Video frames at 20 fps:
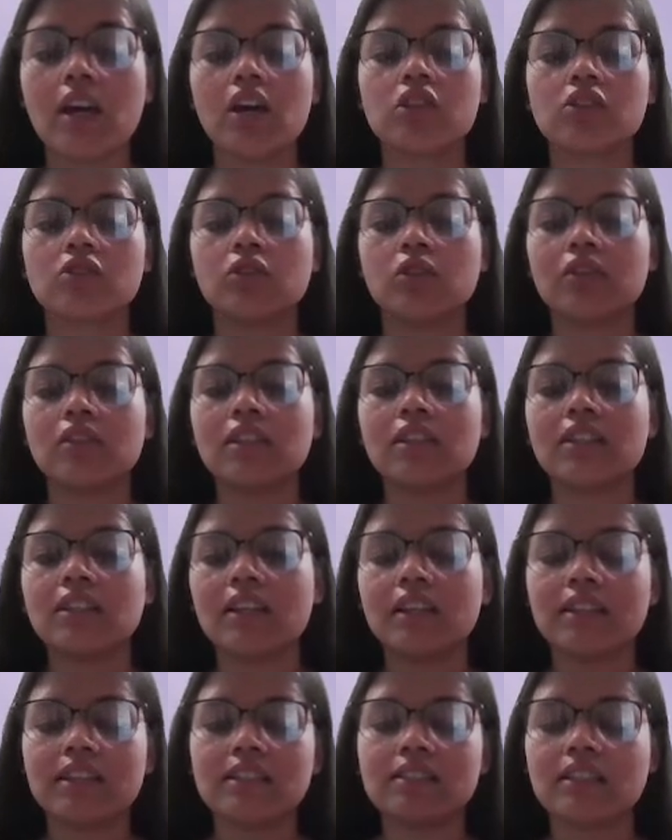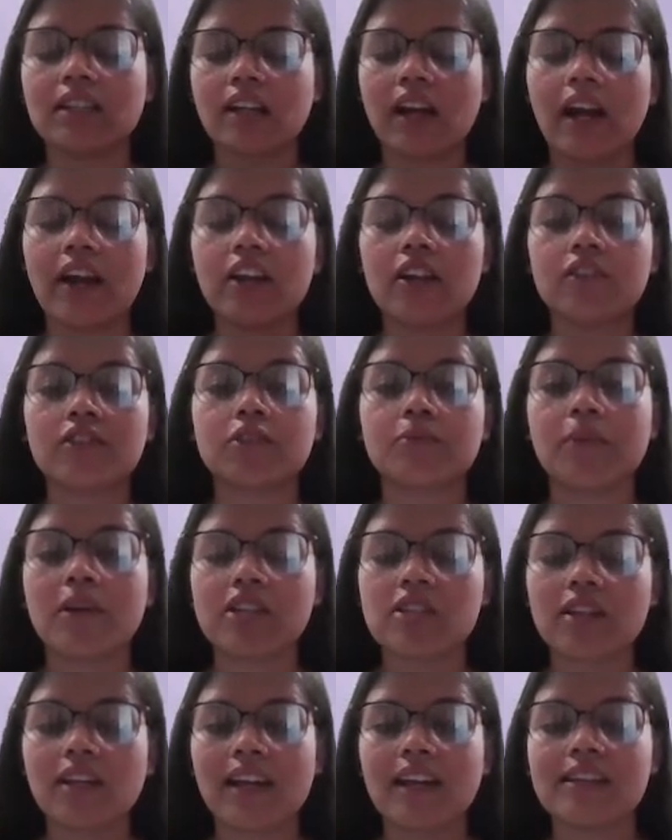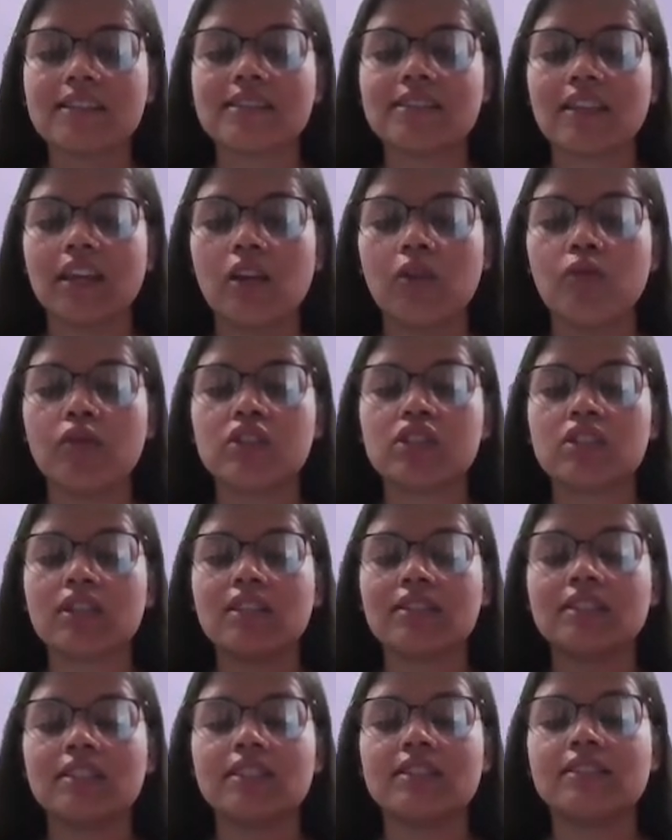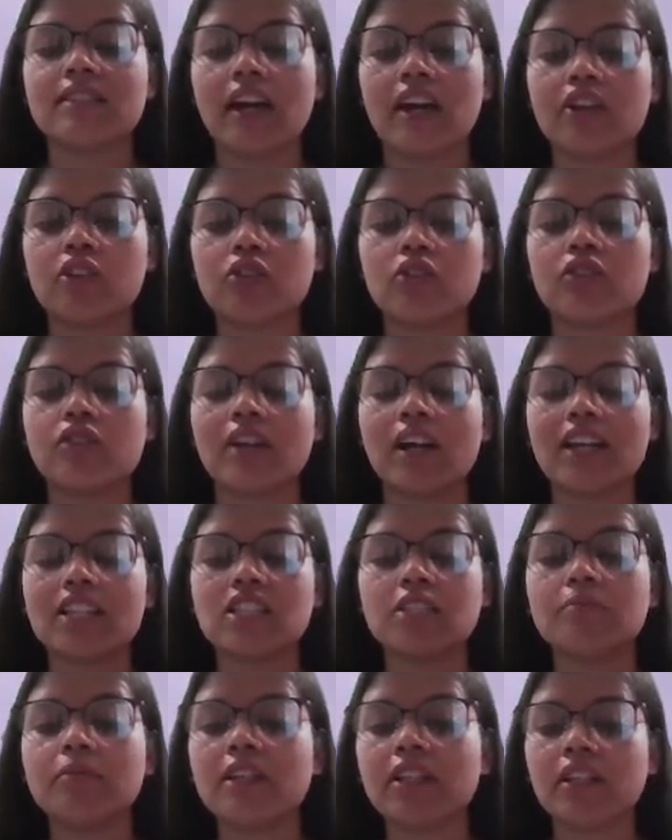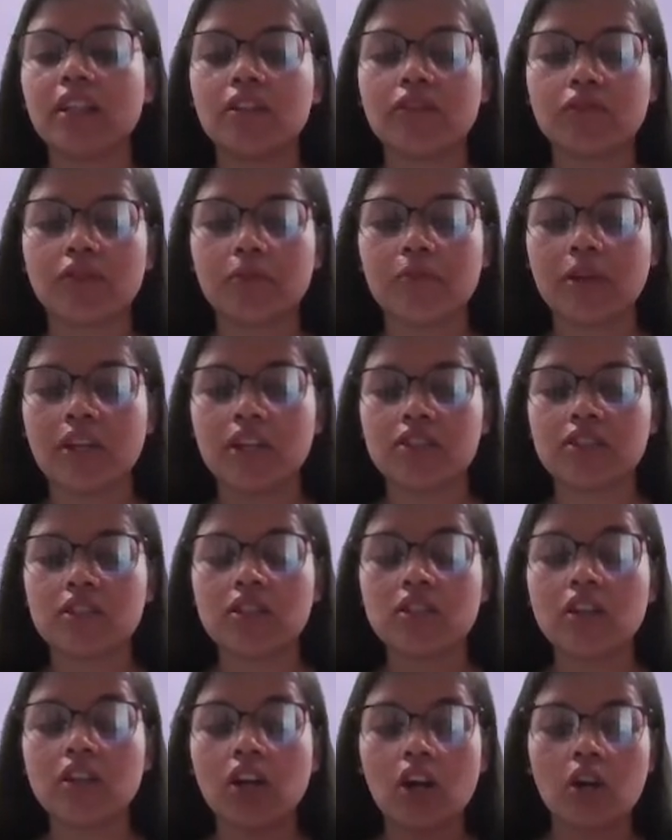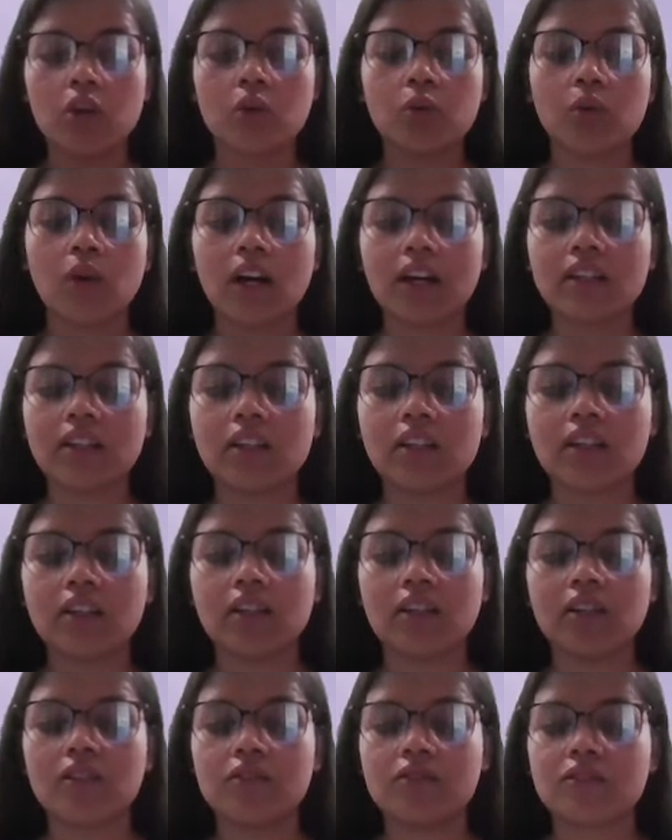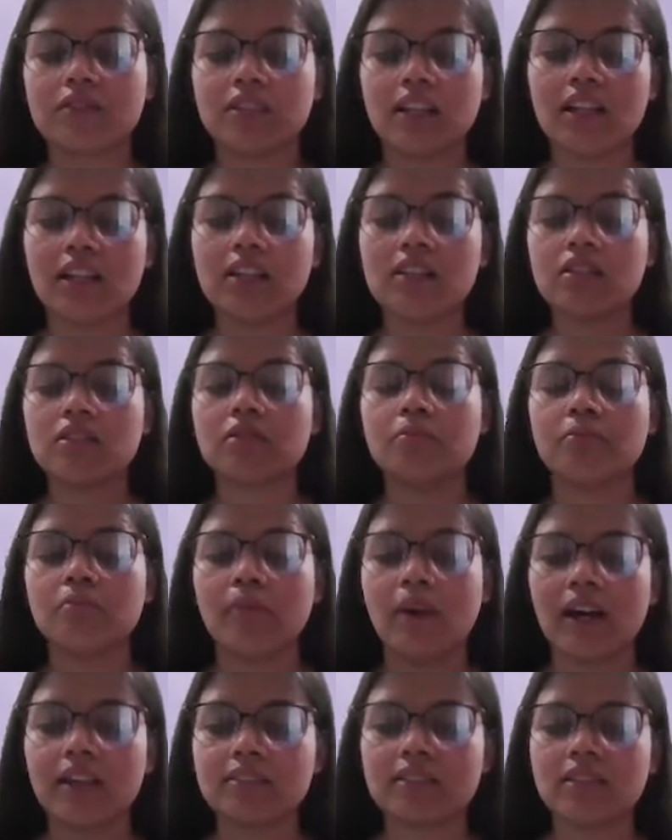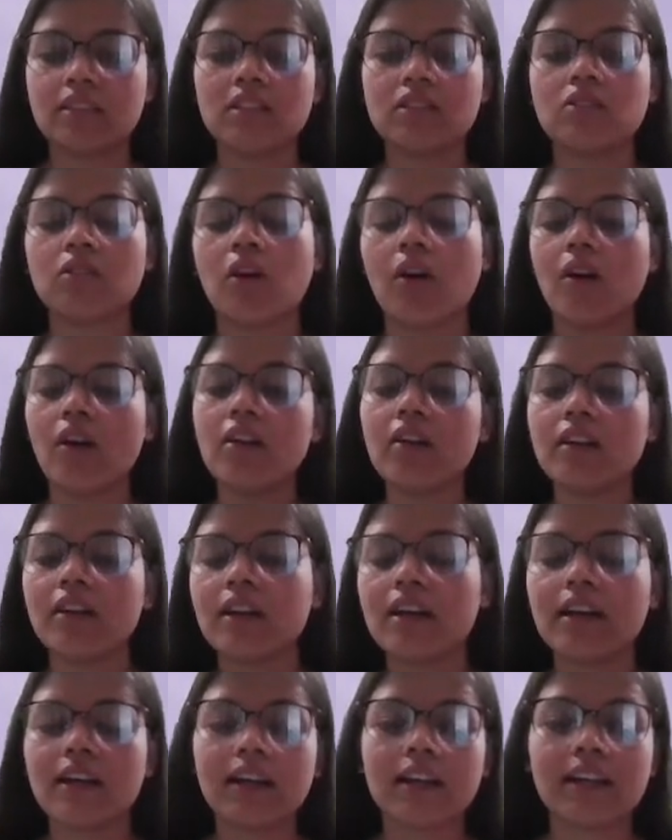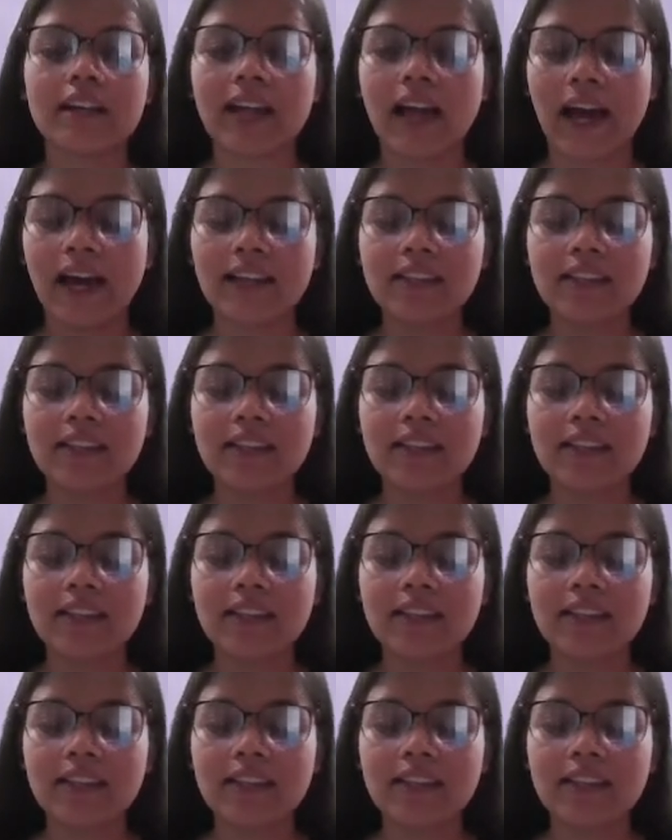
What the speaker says: so it is a kind of specialized cell which is designed to transmit the information to other nerve cells, muscles, or gland